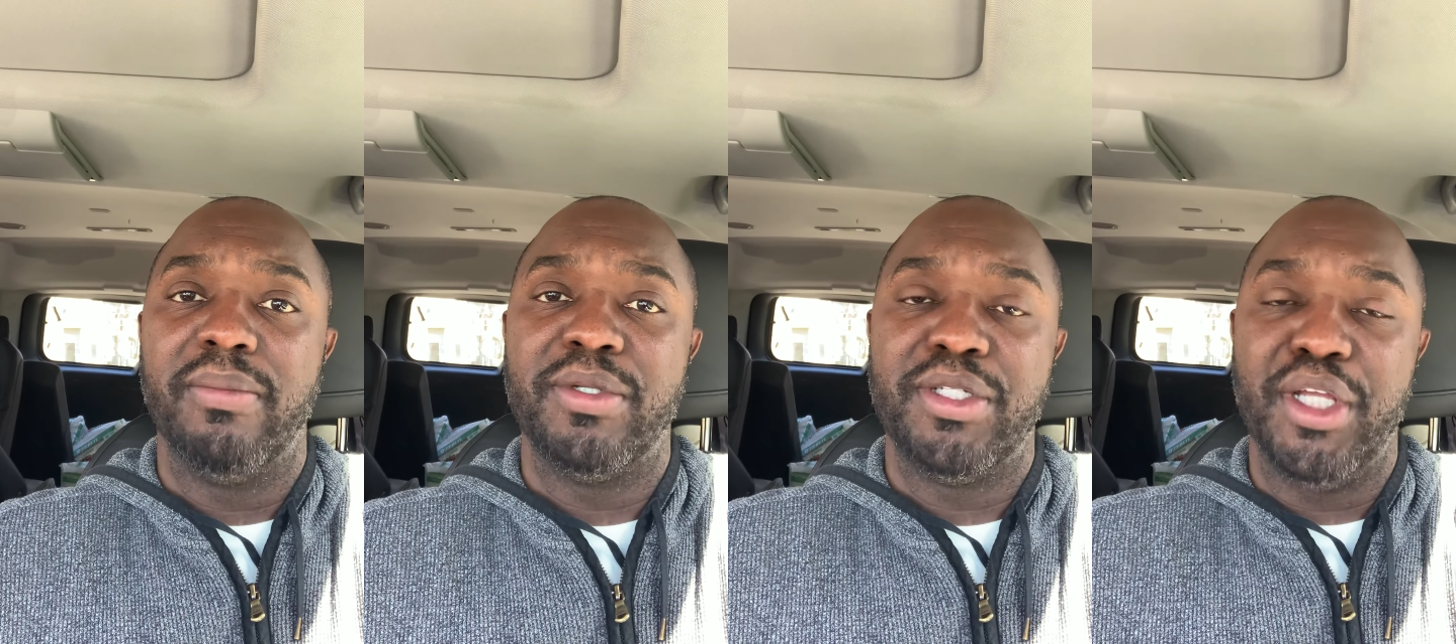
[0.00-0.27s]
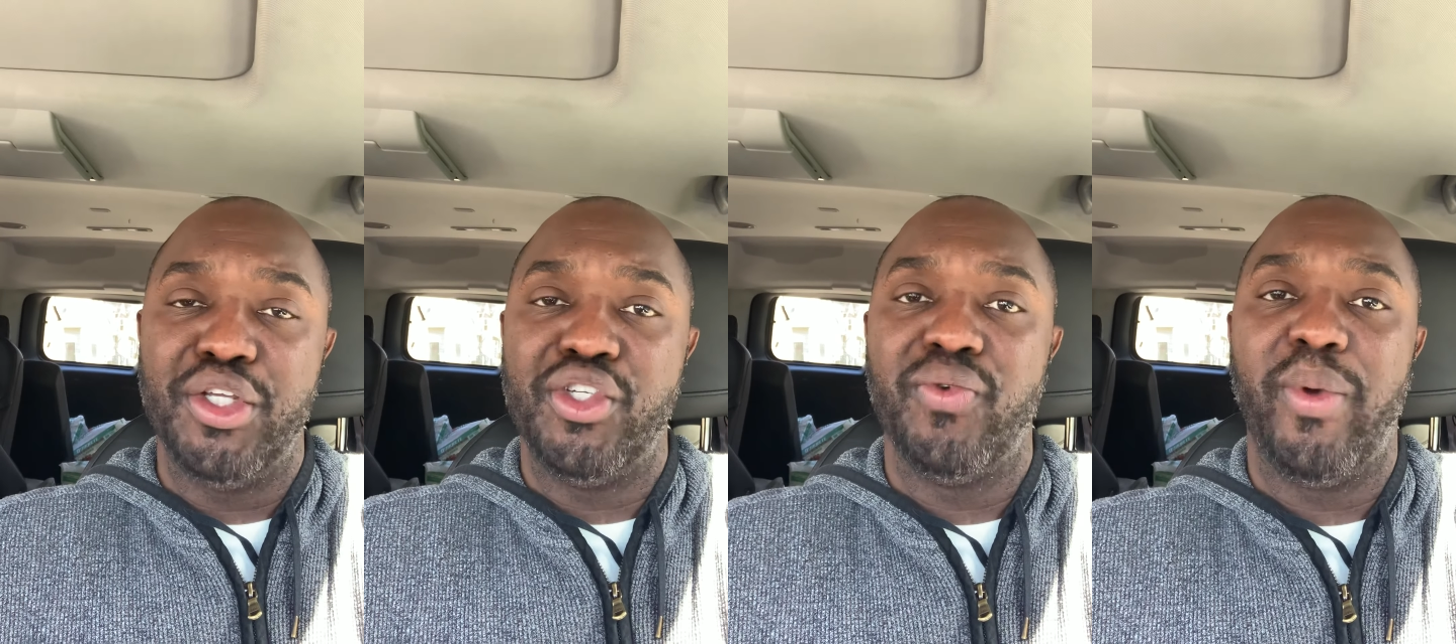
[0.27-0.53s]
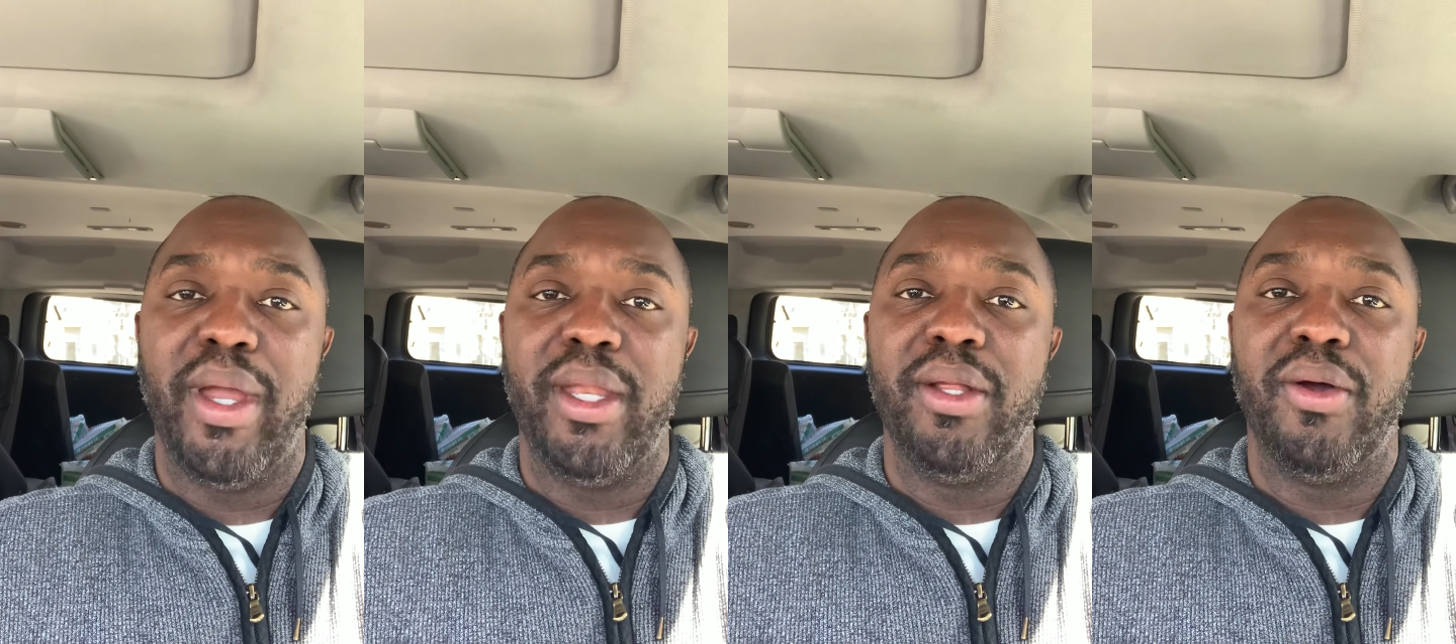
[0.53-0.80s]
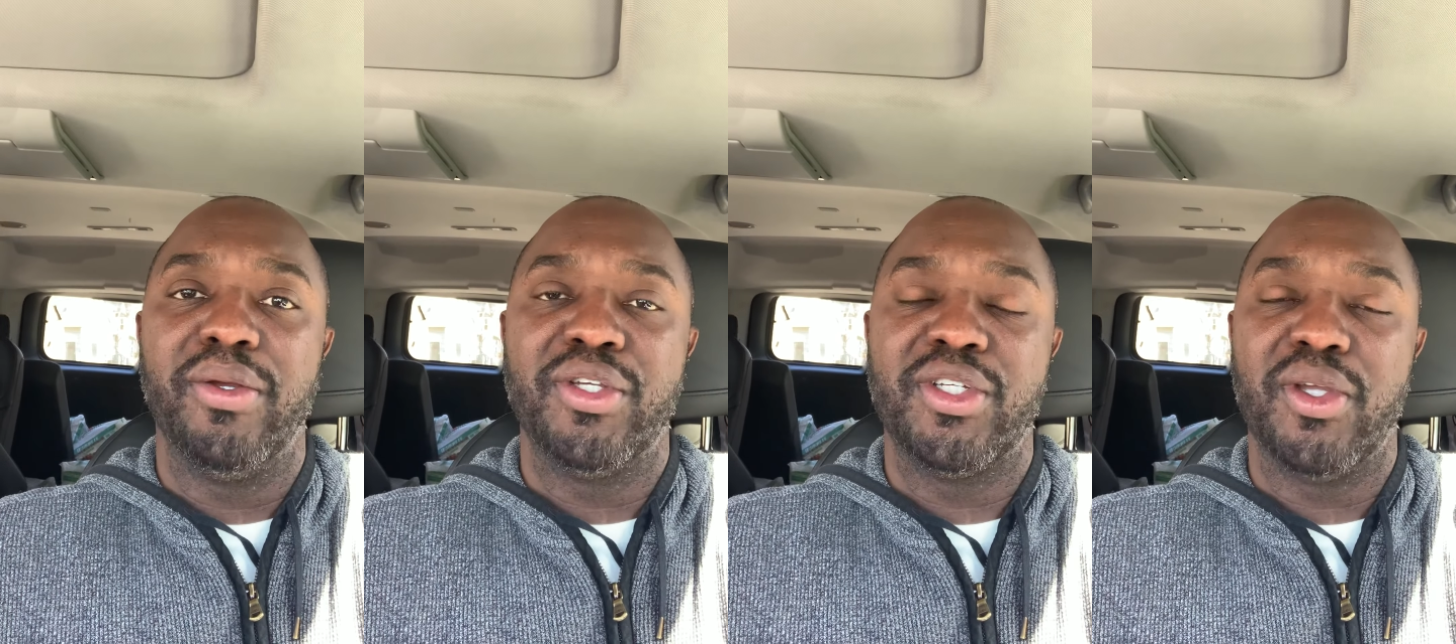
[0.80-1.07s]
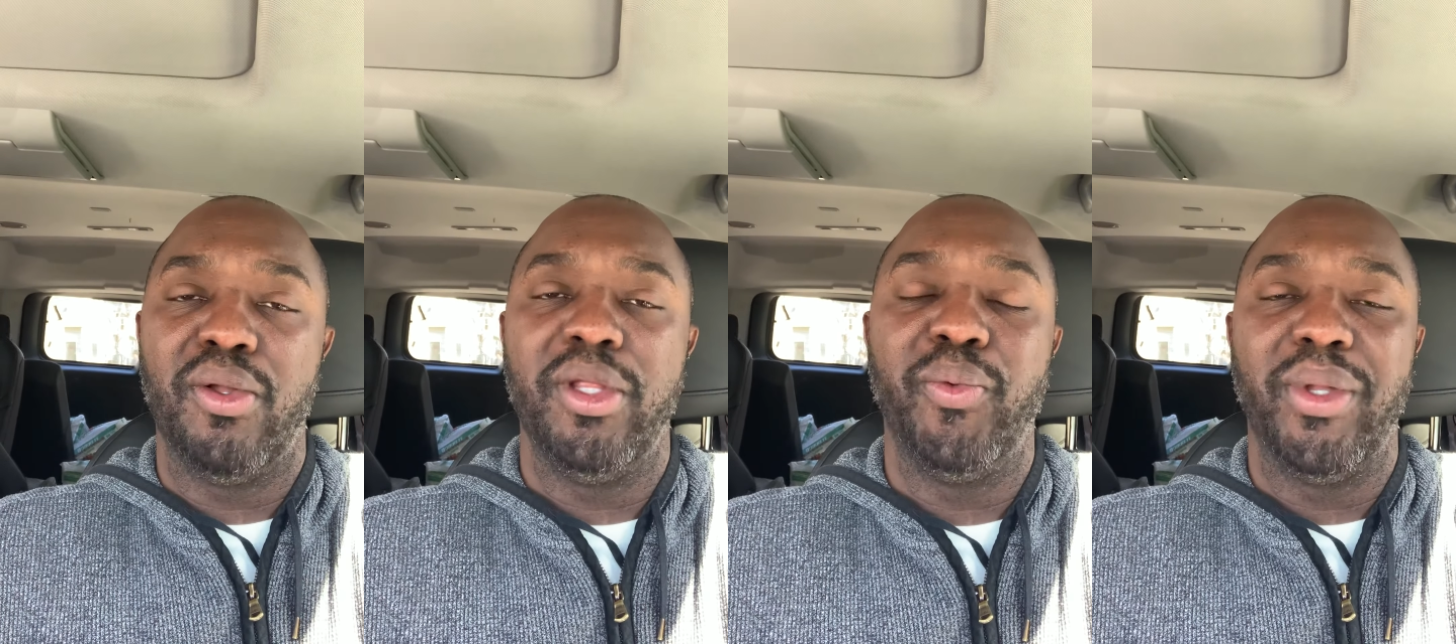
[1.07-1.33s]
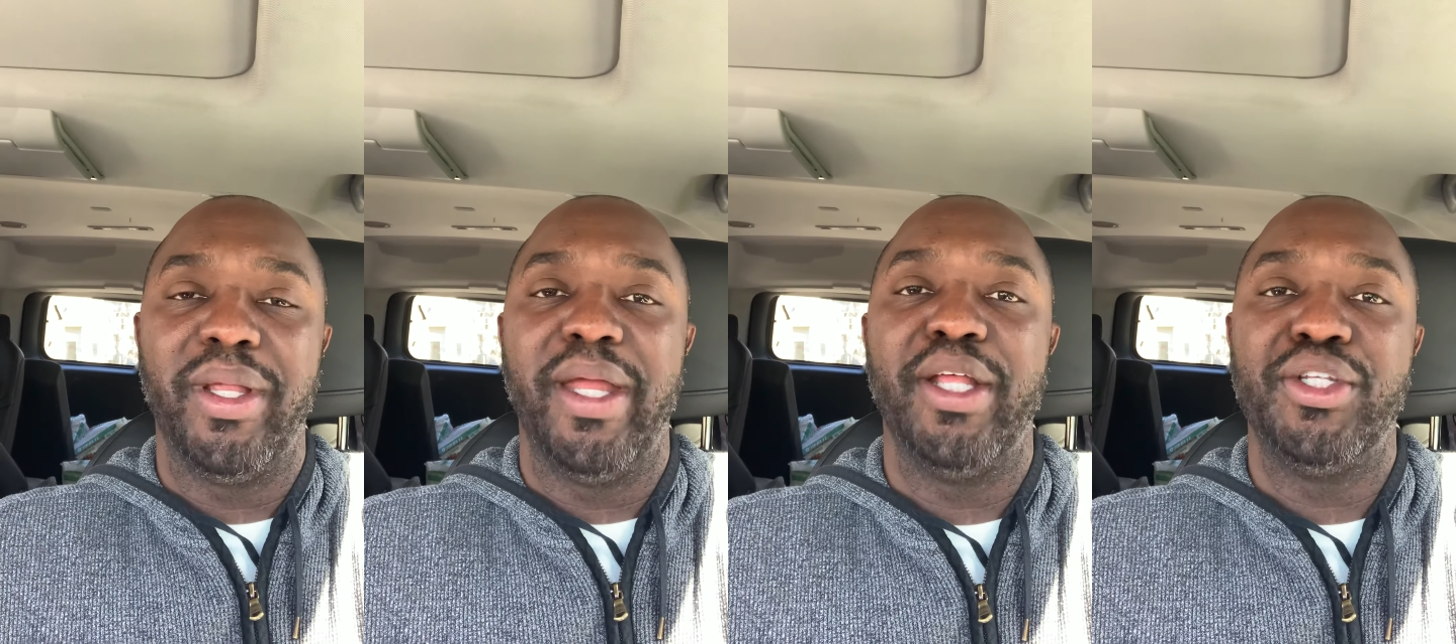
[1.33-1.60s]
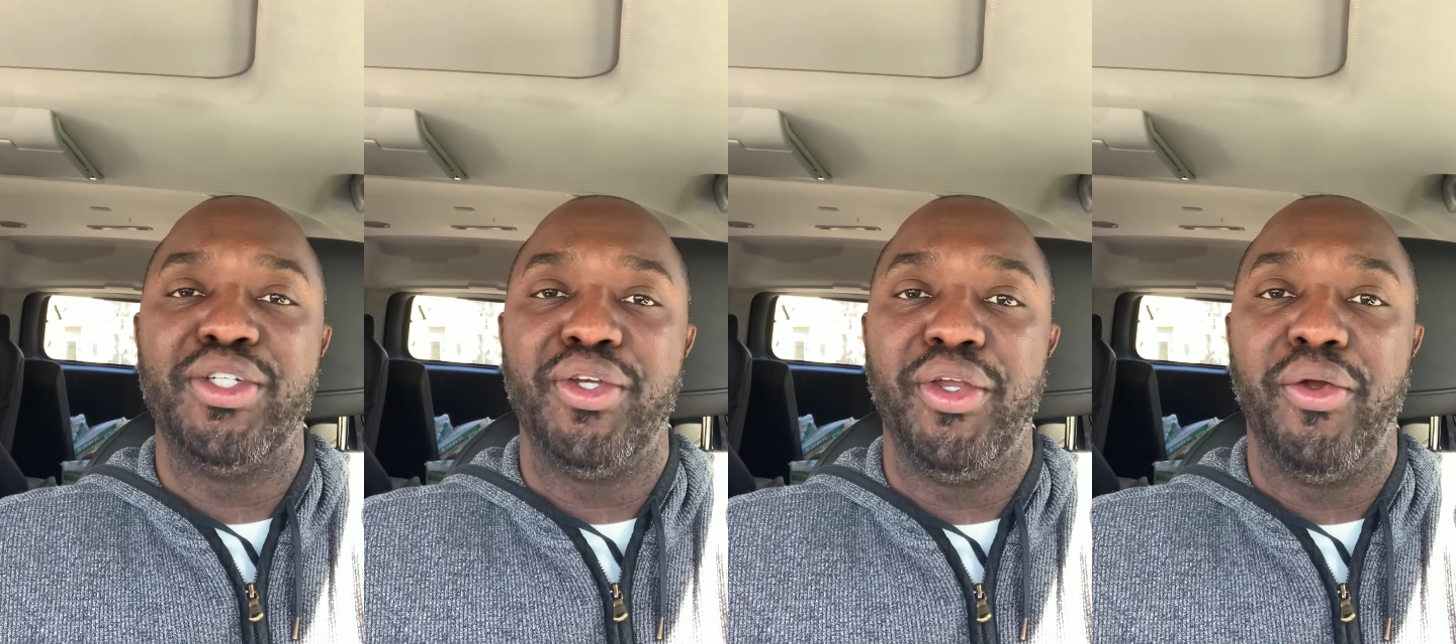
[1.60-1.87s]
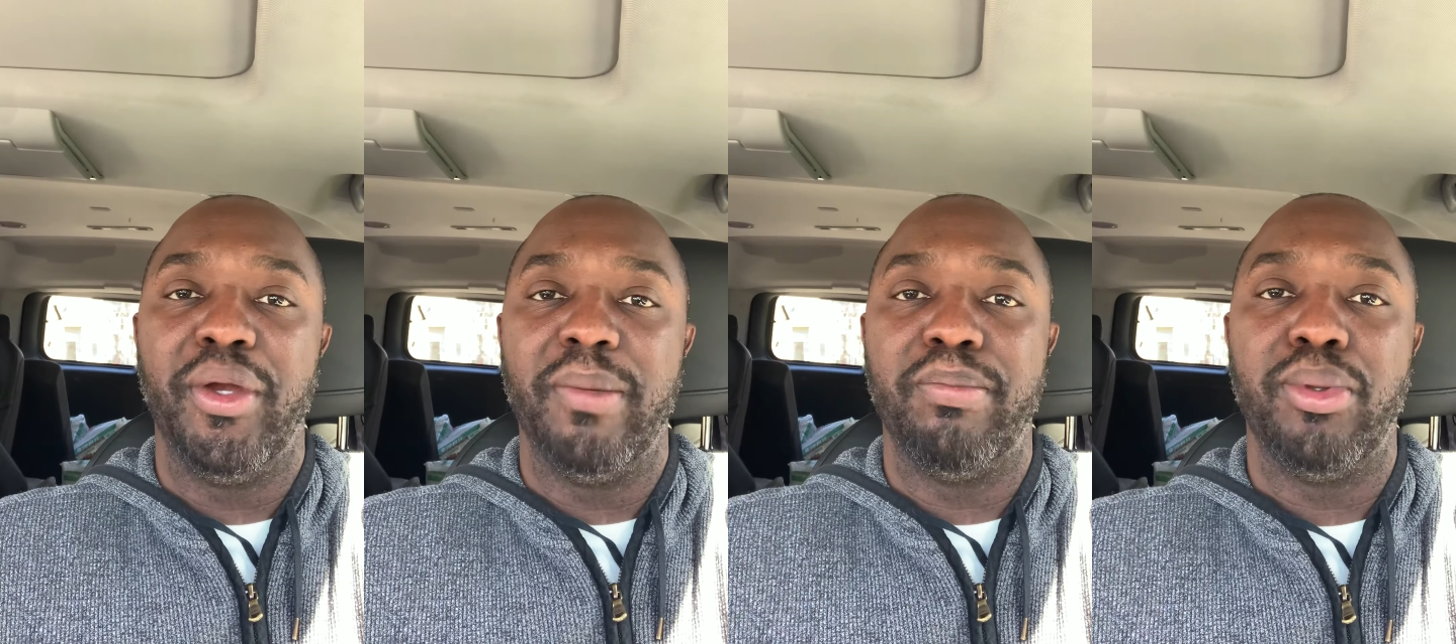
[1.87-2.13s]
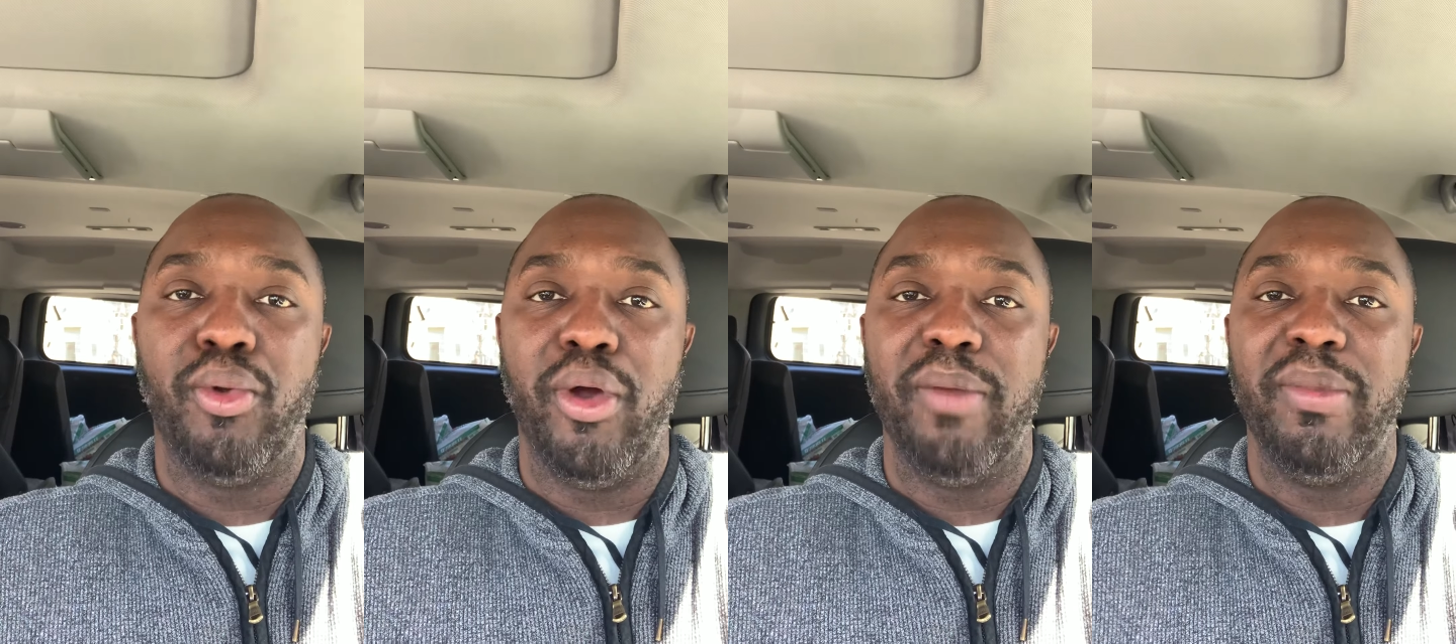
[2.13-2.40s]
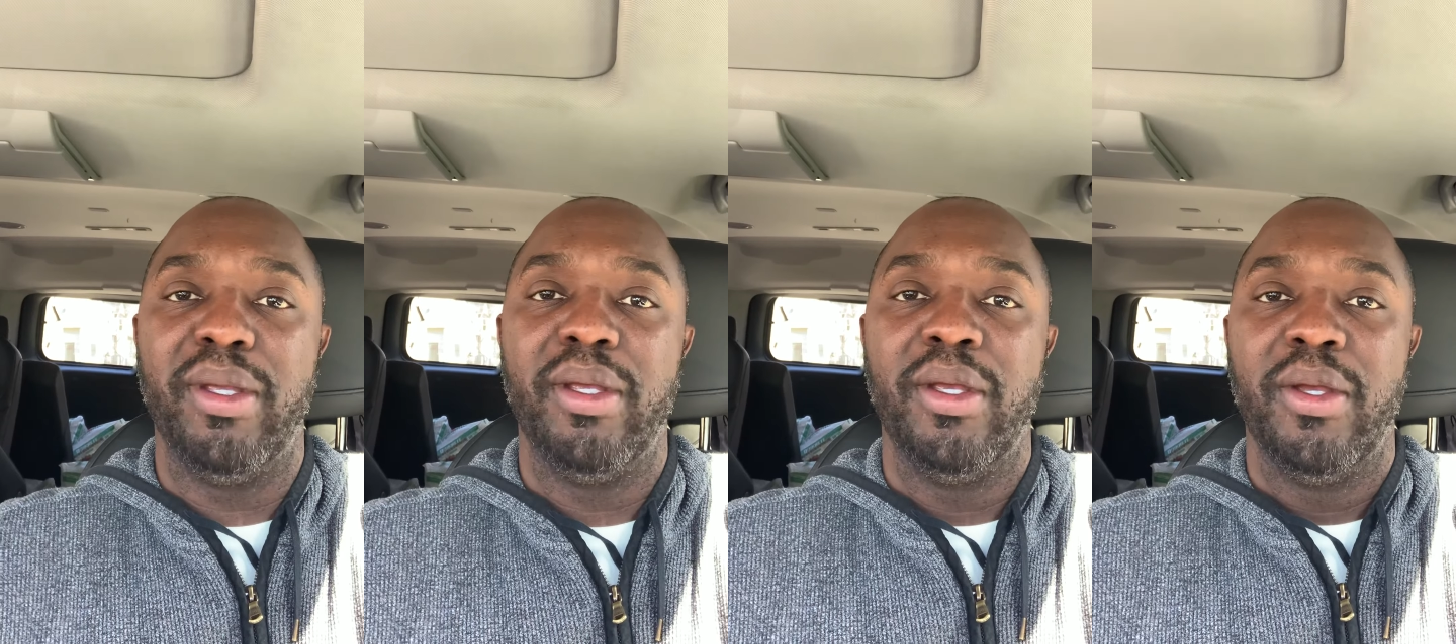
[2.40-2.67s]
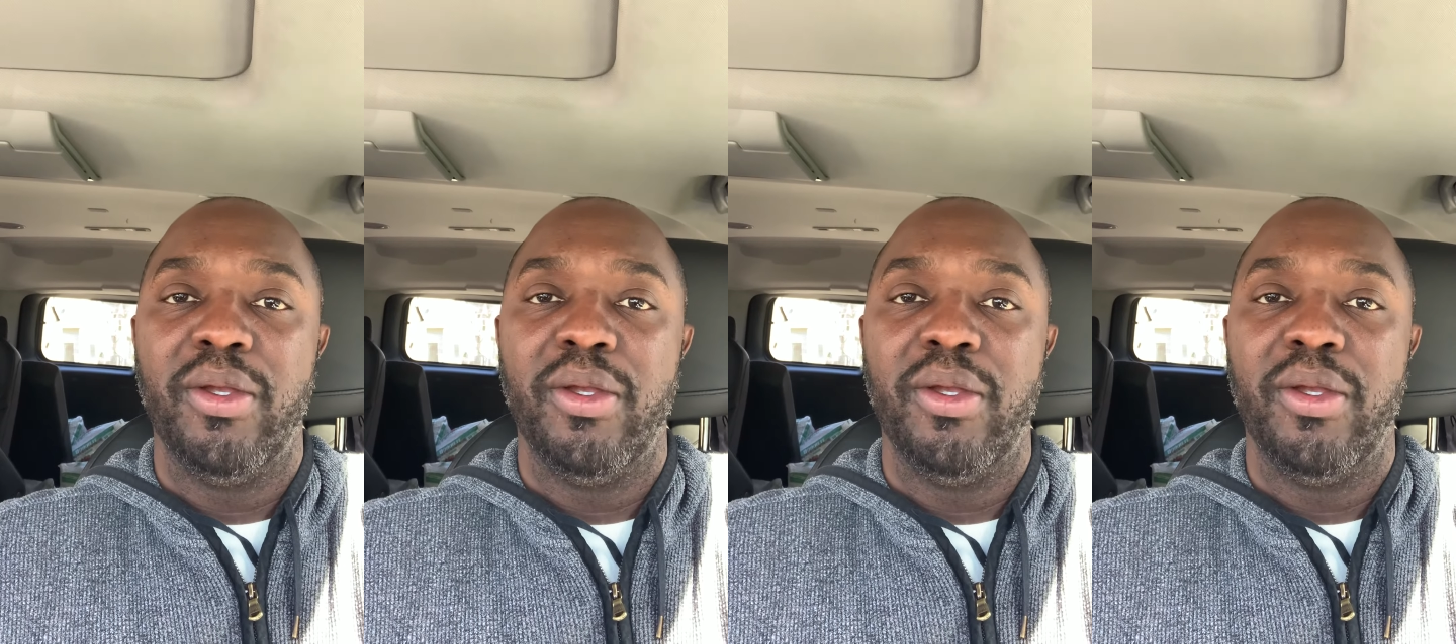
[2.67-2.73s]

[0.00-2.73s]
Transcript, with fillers: situated or solely related to your employment.